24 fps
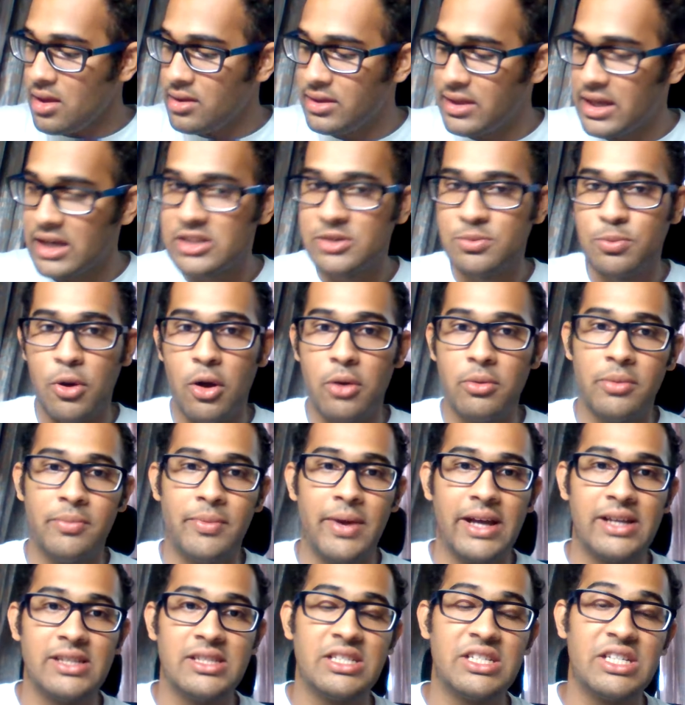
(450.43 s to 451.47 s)
Next problem:
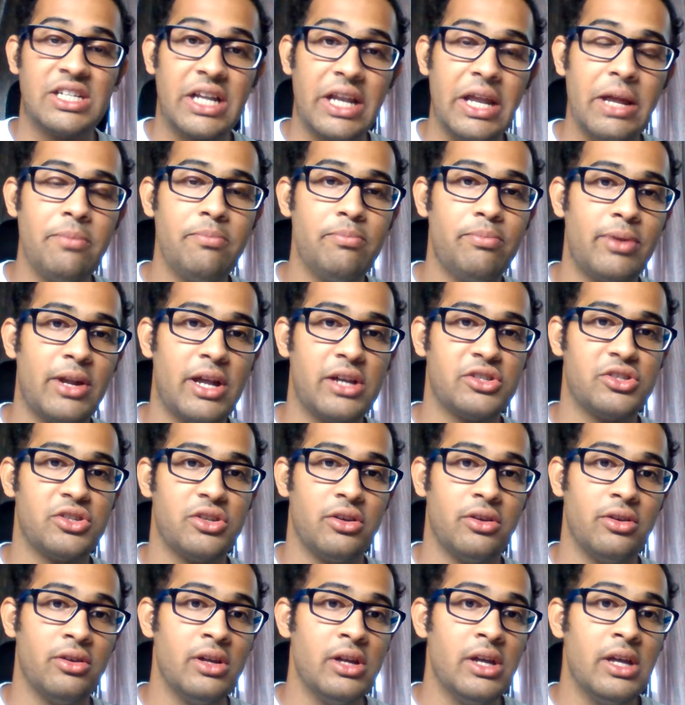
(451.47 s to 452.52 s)
extreme
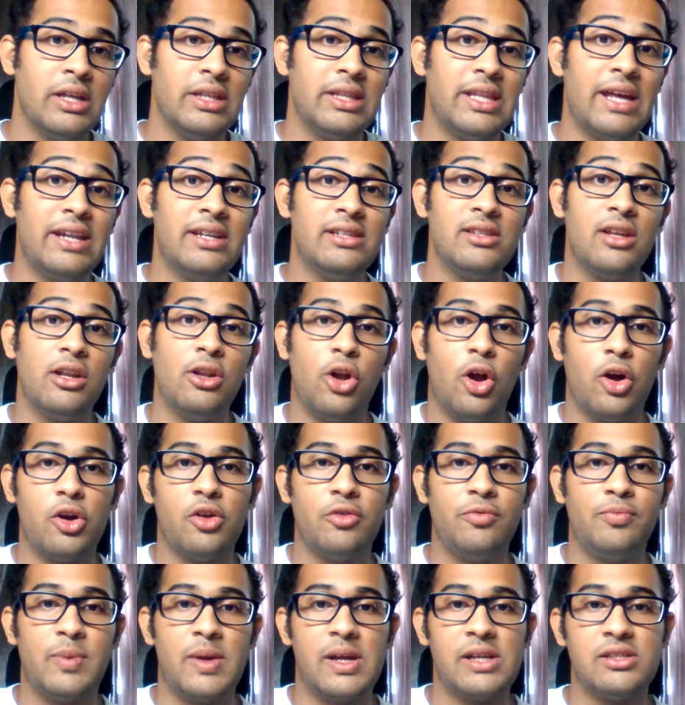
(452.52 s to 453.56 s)
pressure. There is a lot
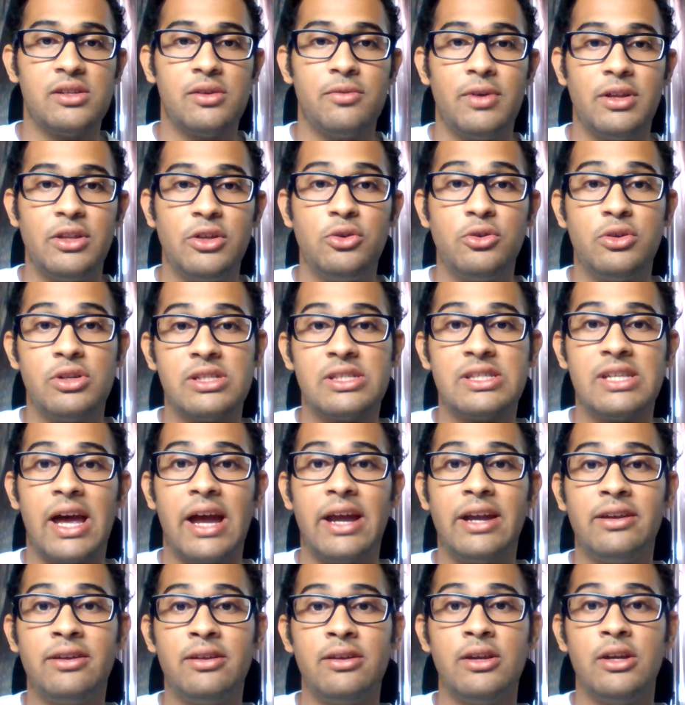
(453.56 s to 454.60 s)
of pressure when you
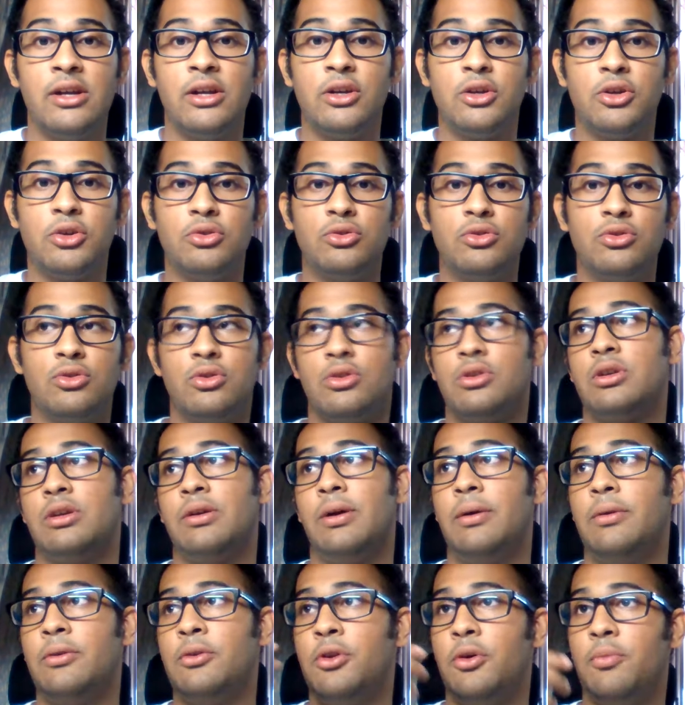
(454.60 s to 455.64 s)
decide to
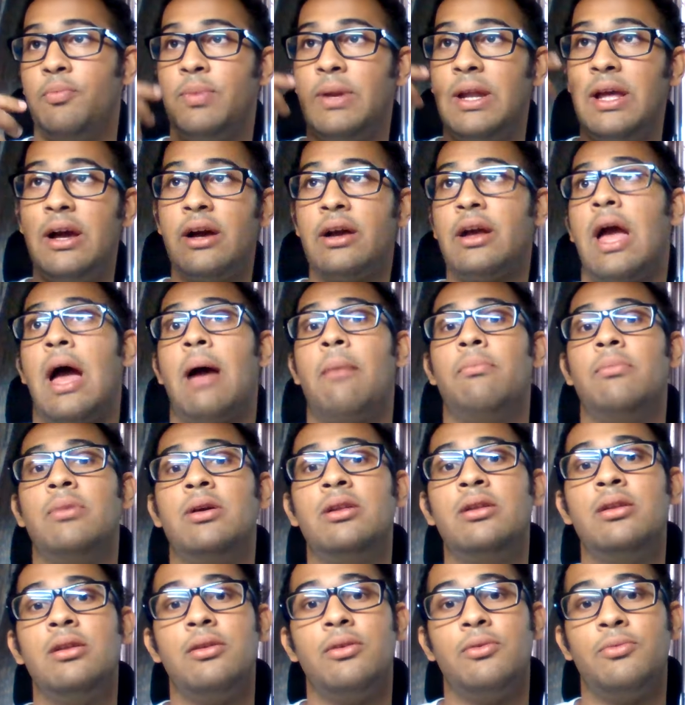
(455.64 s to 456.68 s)
play a
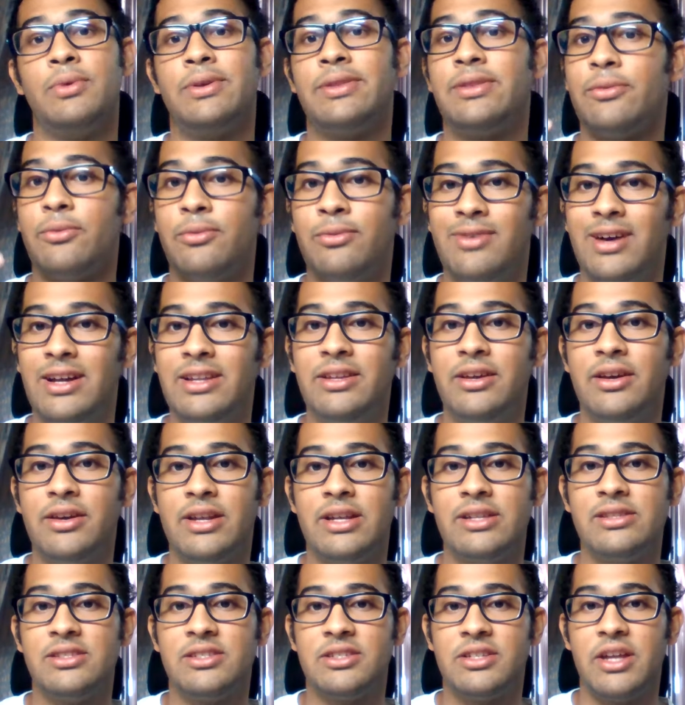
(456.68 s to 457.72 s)
gamble with 1 year
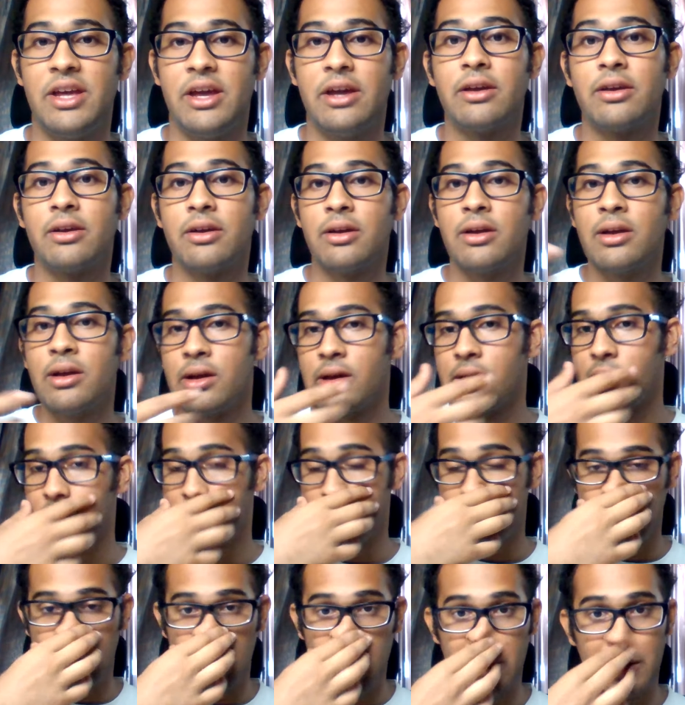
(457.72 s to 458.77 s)
and stake.
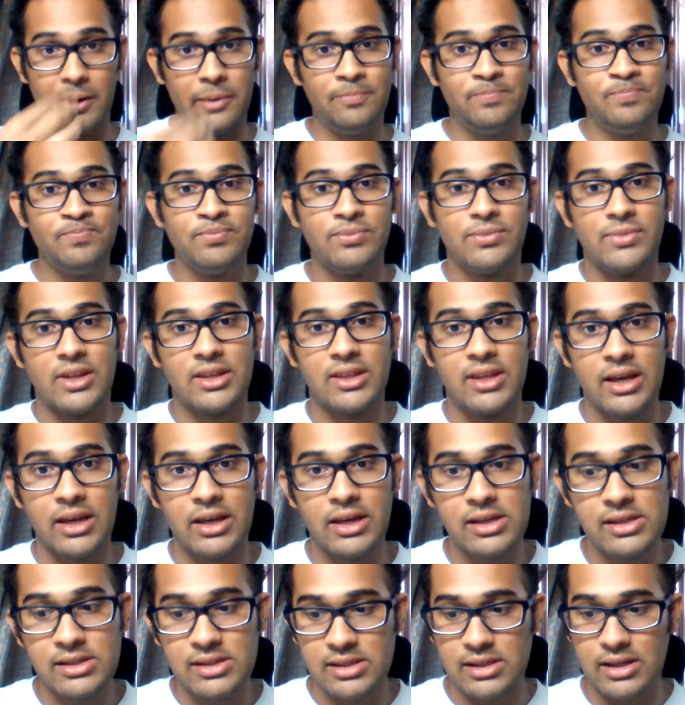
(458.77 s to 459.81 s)
The thing
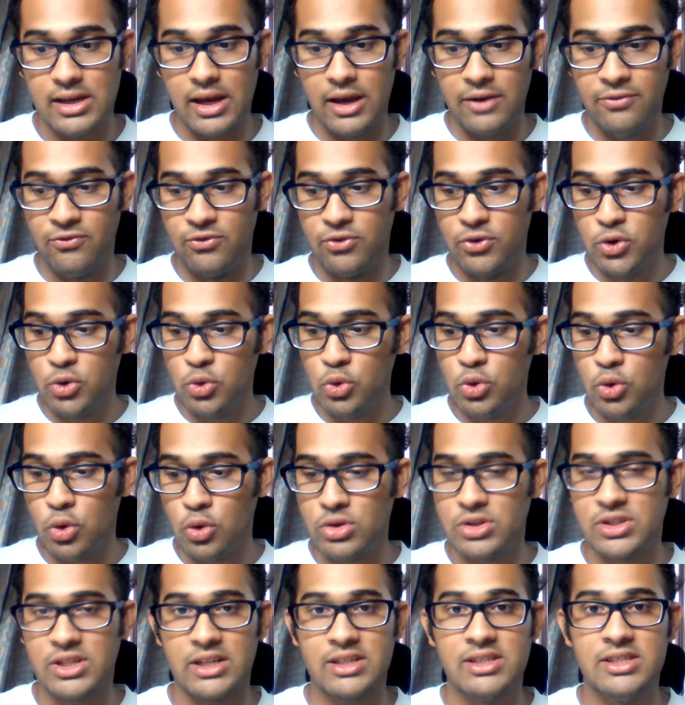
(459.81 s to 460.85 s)
is, if you
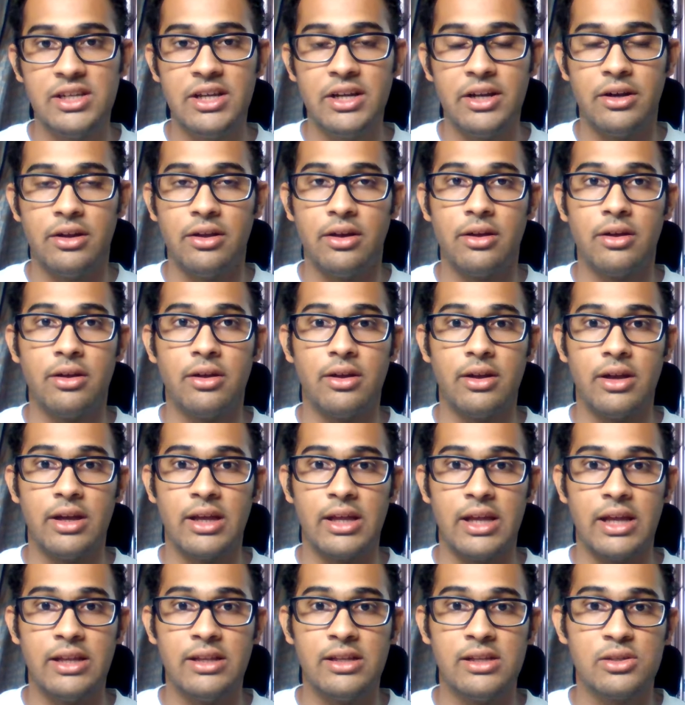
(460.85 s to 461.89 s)
don't succeed
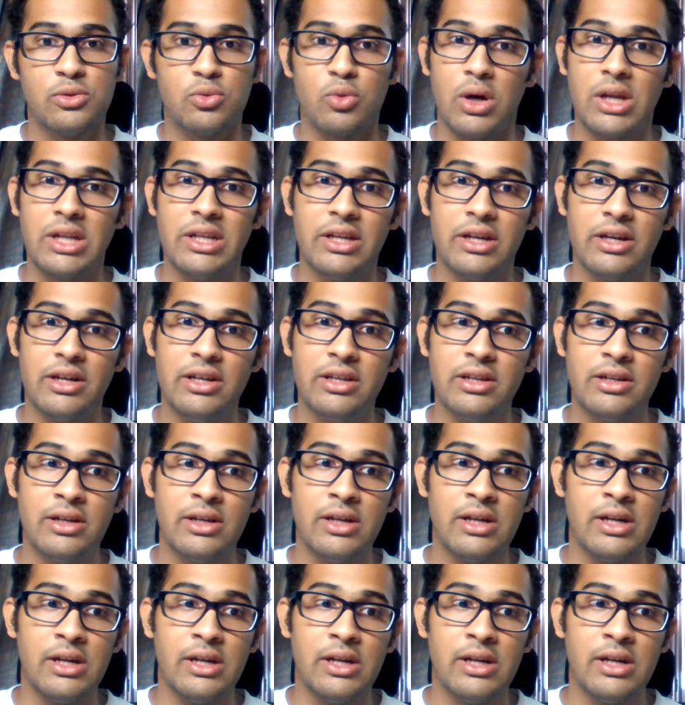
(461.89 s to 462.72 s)
in this 1 year,